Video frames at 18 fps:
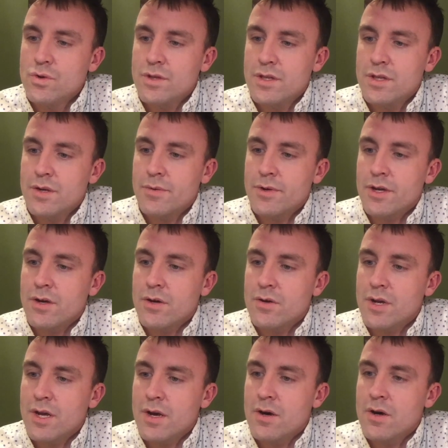there we go.
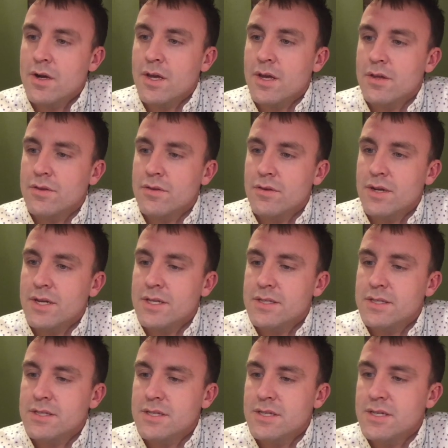Now I got the right
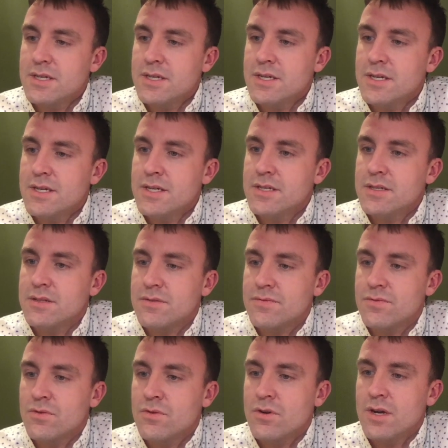size. The
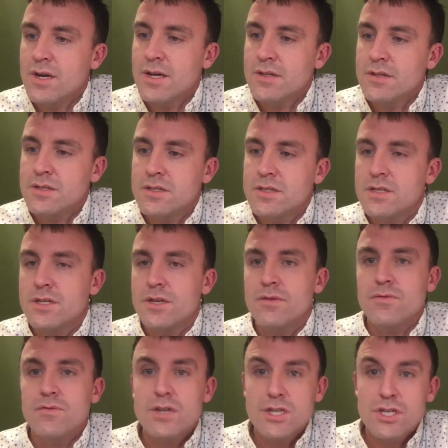4 ounce is
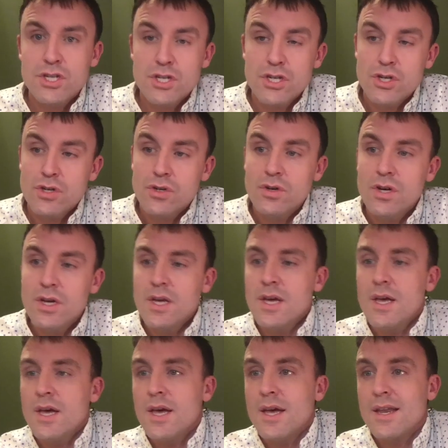the original.
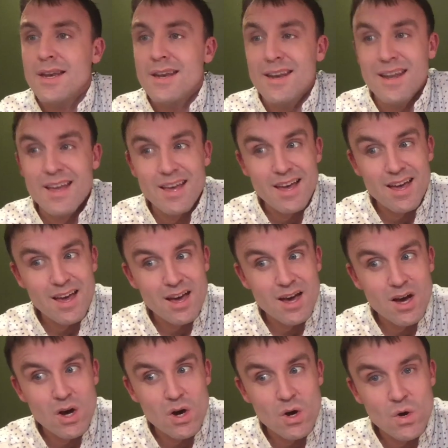
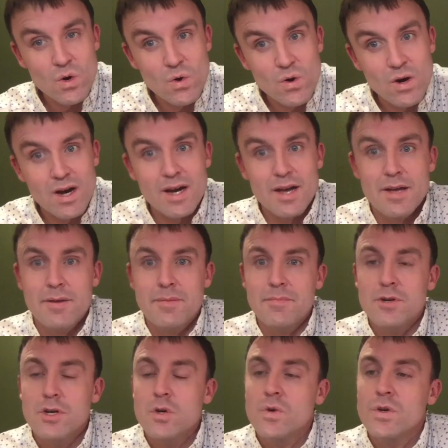Now I
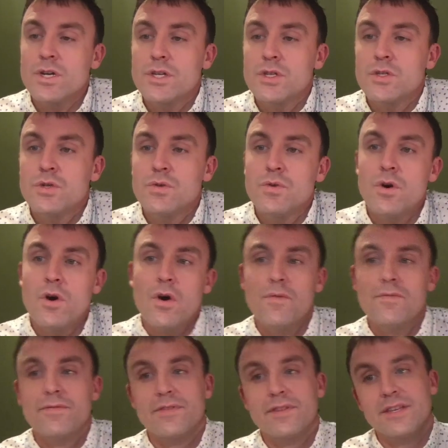am going to
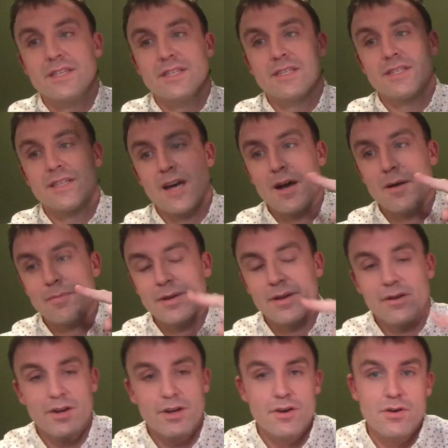hopefully stop
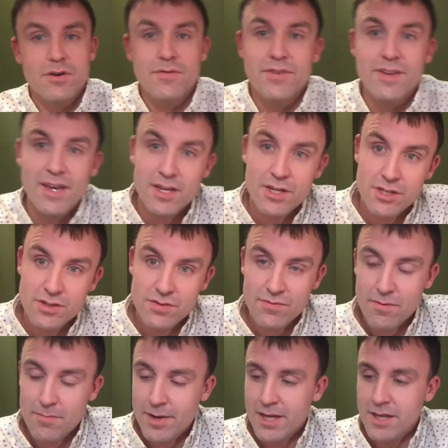hearing notifications
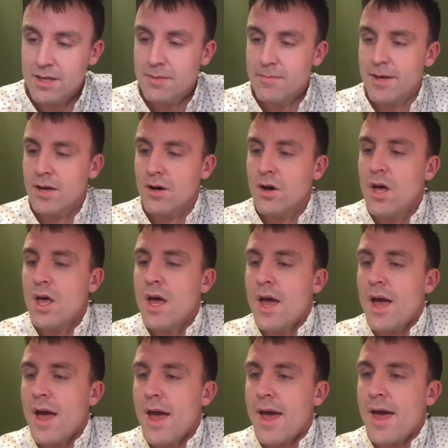from my email,
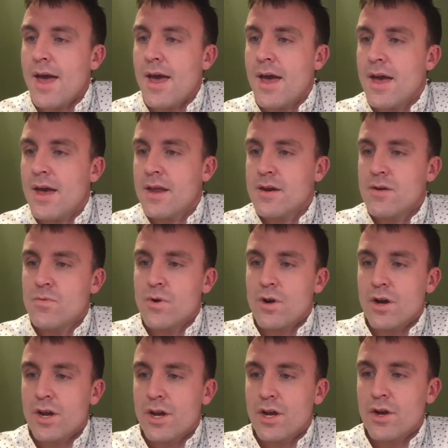and
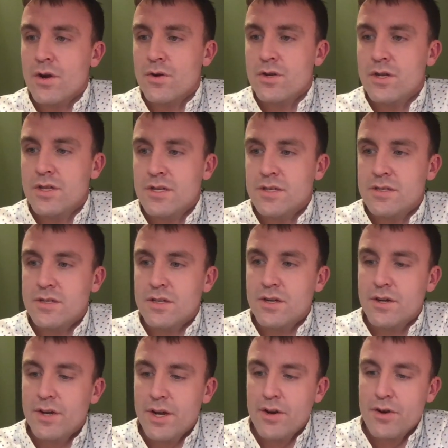we're going to go to this
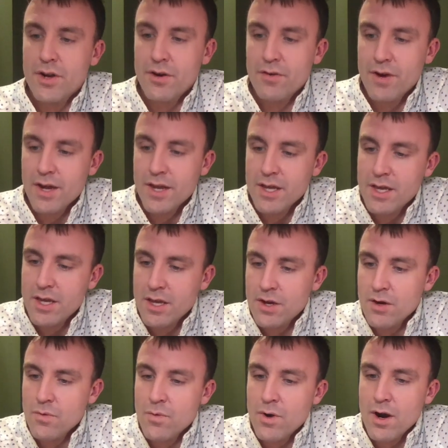little area right
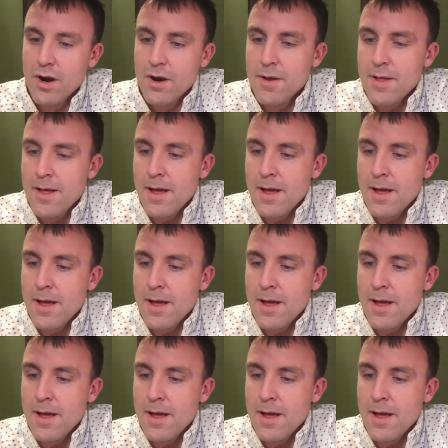here where